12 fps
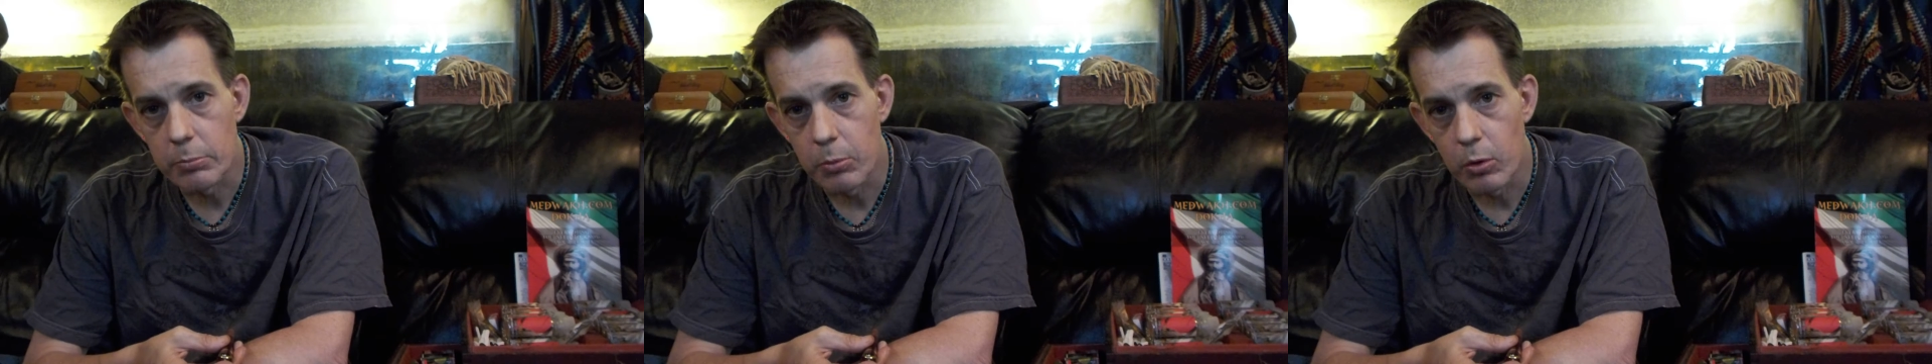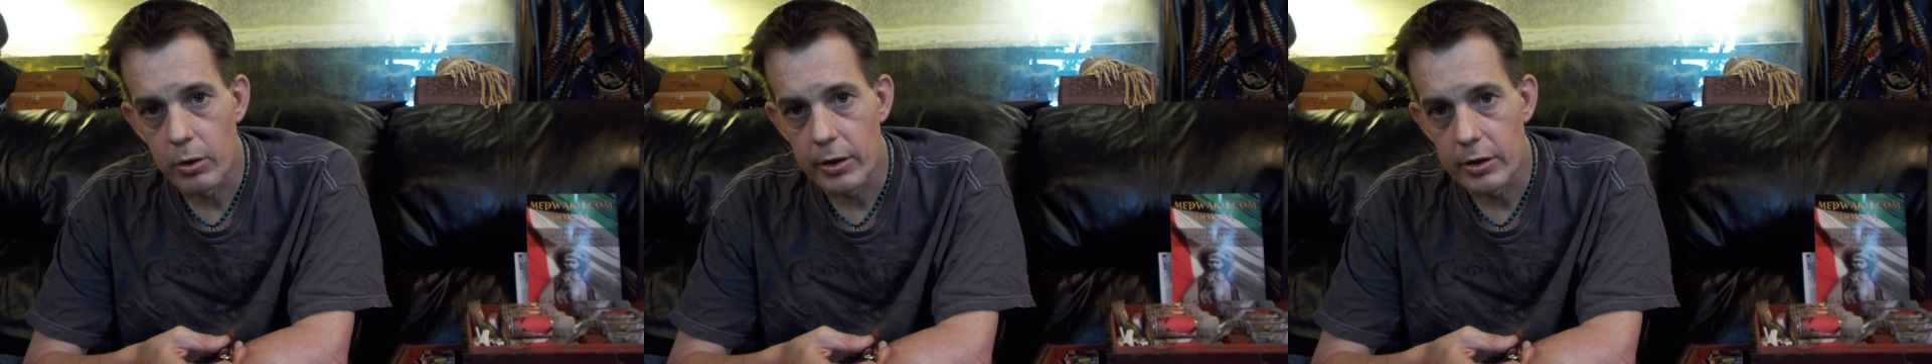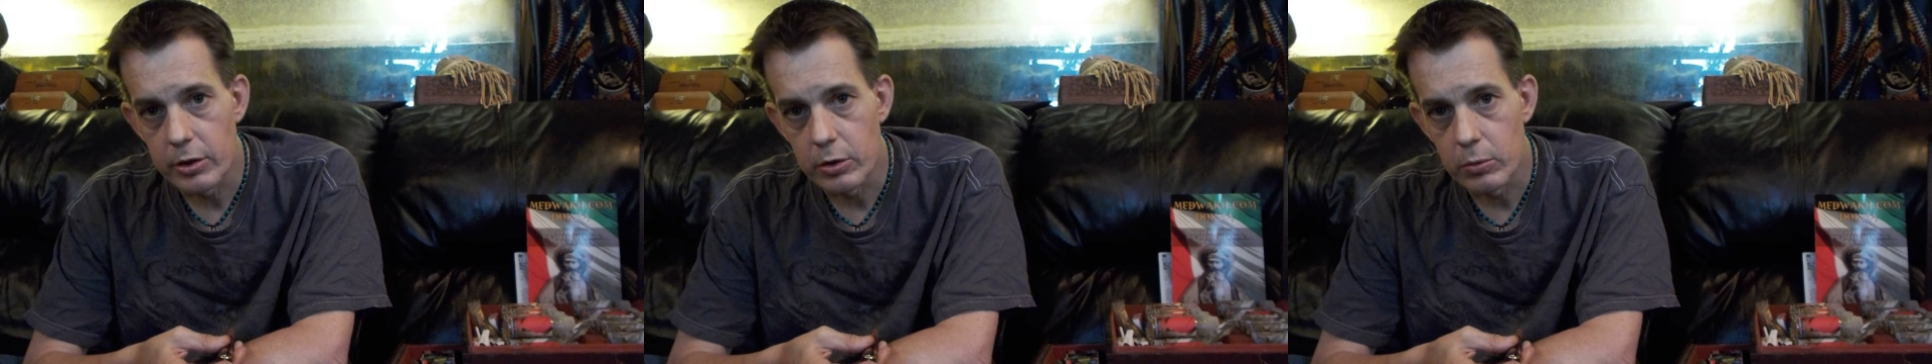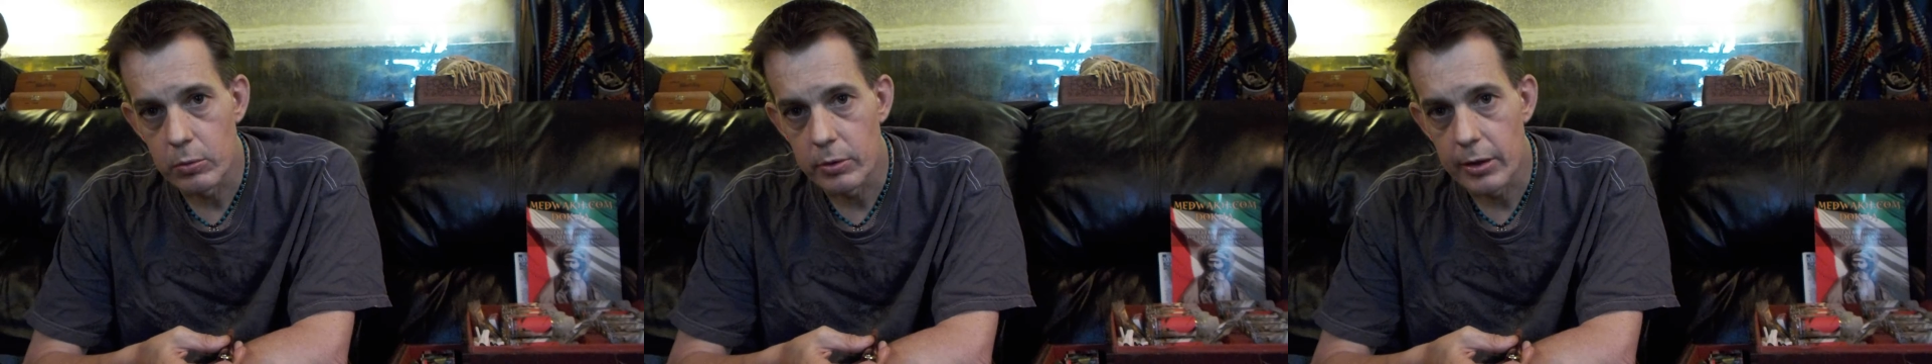more into
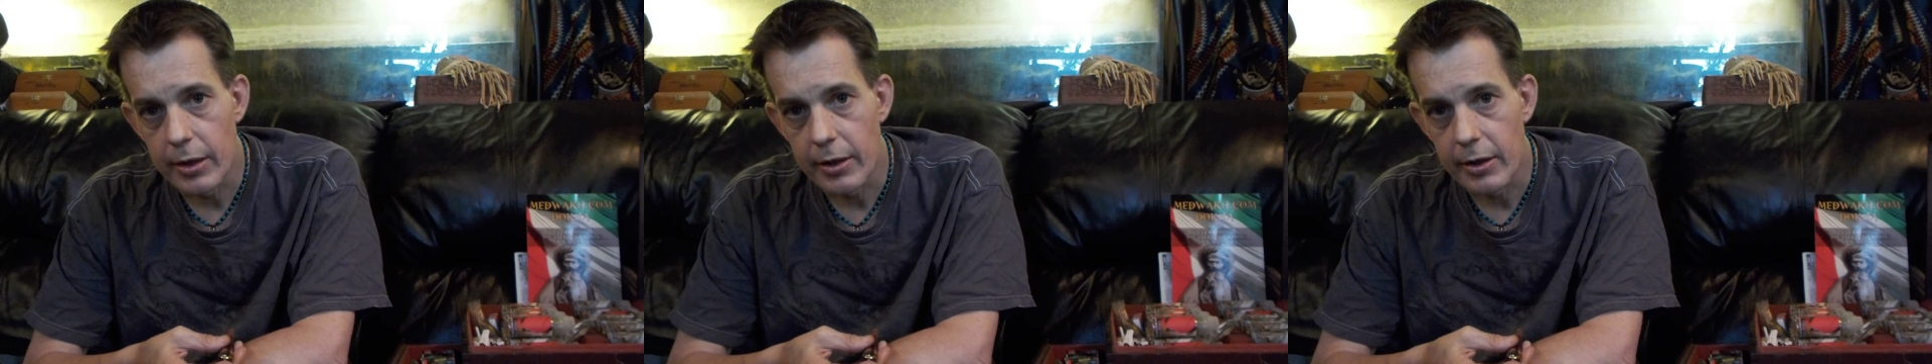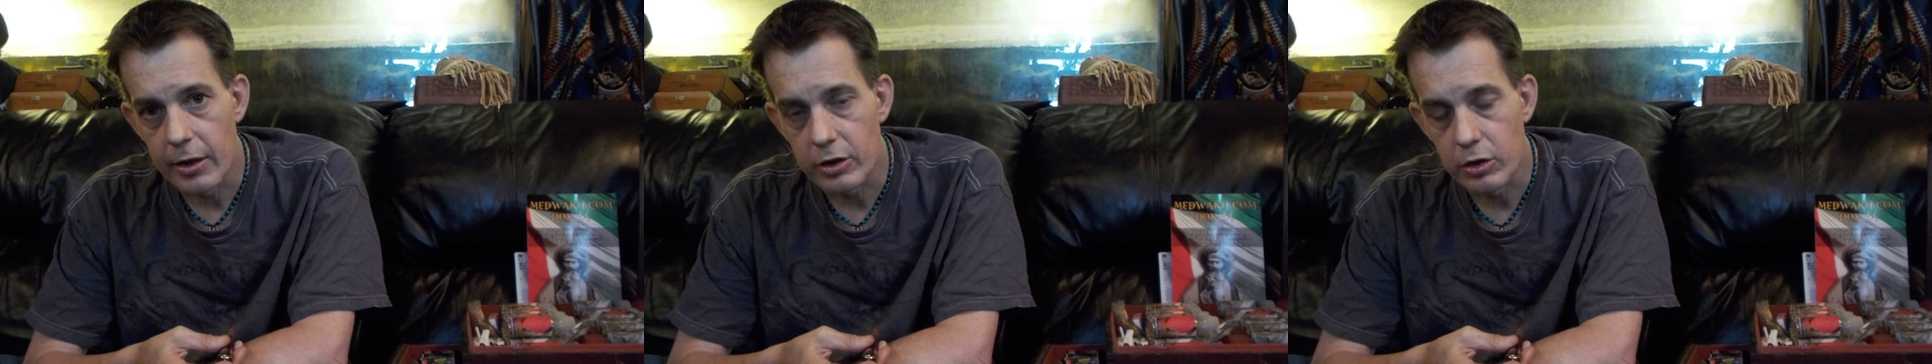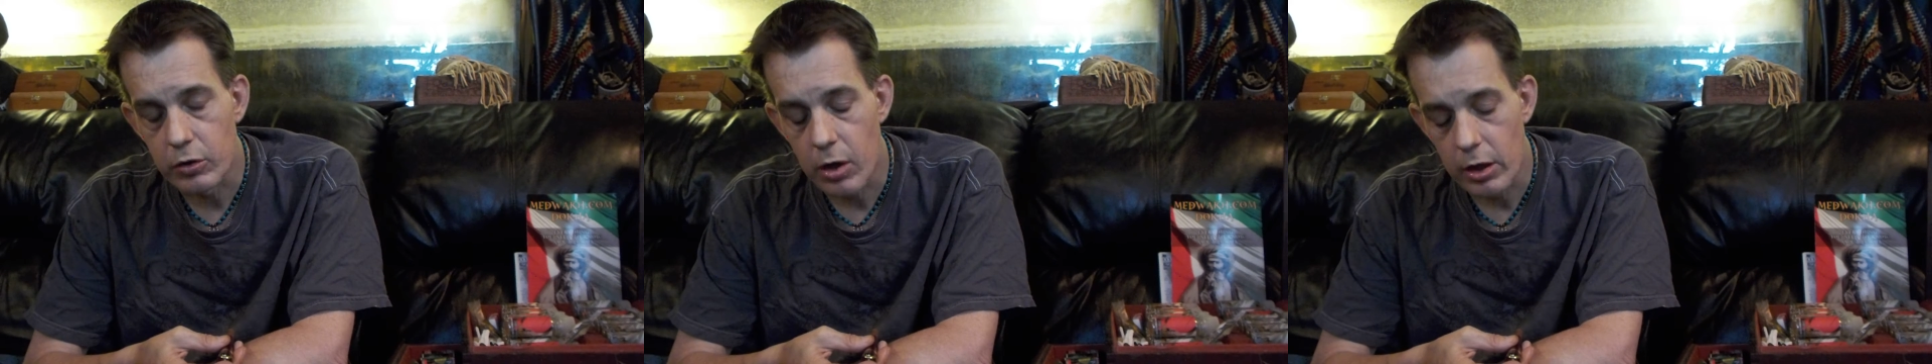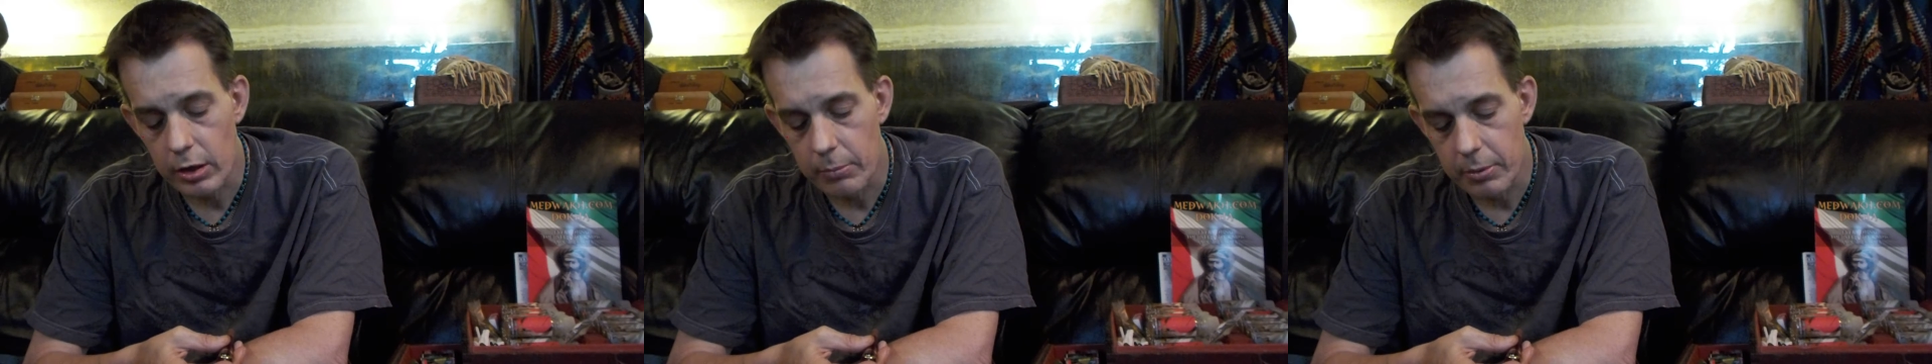getting a
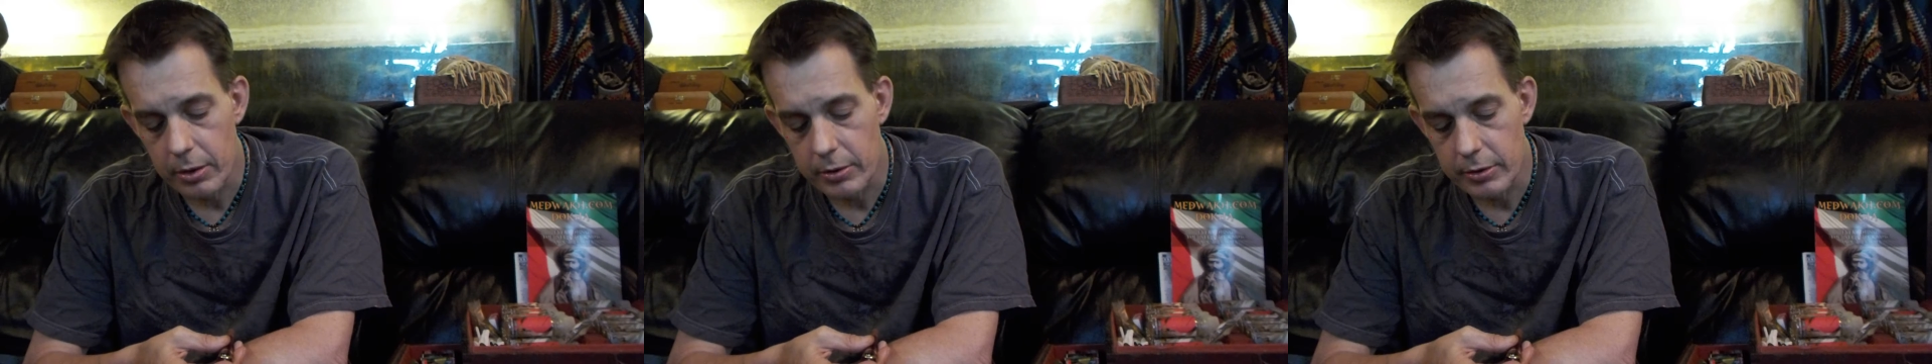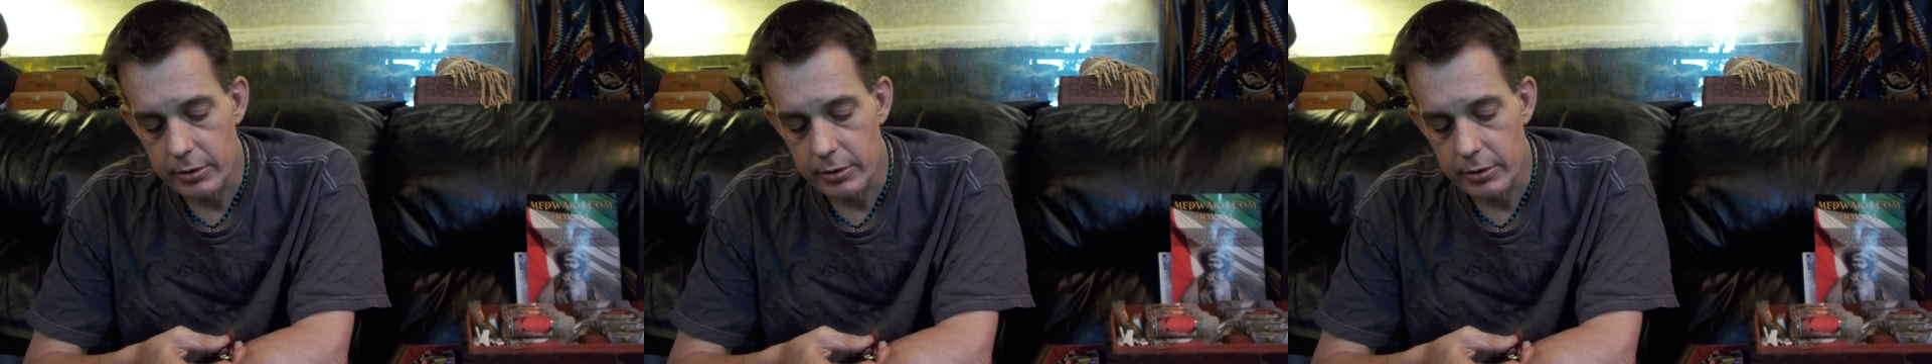stronger buzz.